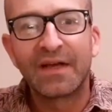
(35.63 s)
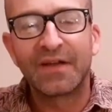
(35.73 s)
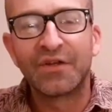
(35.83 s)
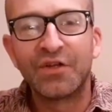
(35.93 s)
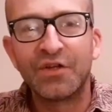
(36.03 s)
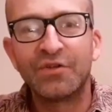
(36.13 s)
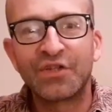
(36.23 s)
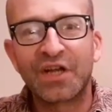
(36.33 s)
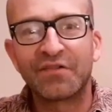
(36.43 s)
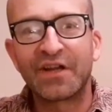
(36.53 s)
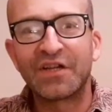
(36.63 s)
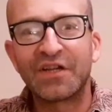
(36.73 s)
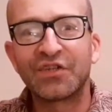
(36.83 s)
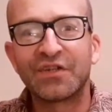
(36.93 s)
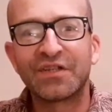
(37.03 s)
and a new
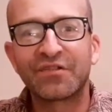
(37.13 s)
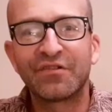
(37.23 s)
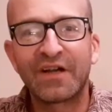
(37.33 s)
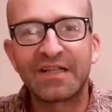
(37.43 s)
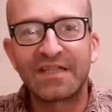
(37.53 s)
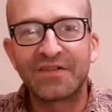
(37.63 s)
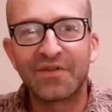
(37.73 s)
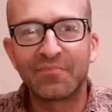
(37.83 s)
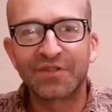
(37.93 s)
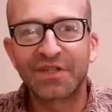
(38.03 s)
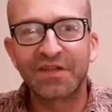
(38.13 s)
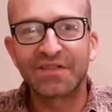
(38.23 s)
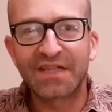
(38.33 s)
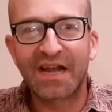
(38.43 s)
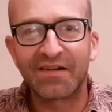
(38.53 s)
generation is created that preserves
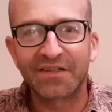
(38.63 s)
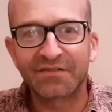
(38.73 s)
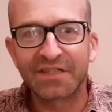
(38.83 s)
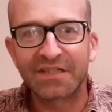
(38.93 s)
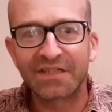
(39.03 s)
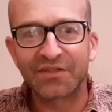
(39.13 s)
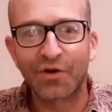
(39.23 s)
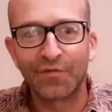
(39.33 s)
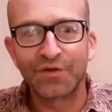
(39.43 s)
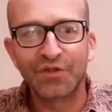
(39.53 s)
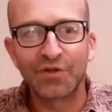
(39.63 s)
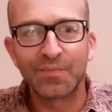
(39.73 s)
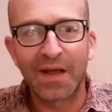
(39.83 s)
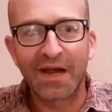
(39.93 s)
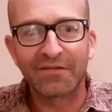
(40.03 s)
the characteristics of the two
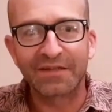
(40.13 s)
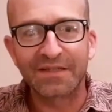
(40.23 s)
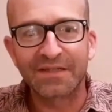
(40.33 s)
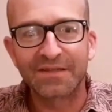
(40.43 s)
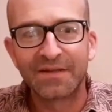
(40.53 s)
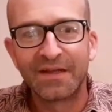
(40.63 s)
parents.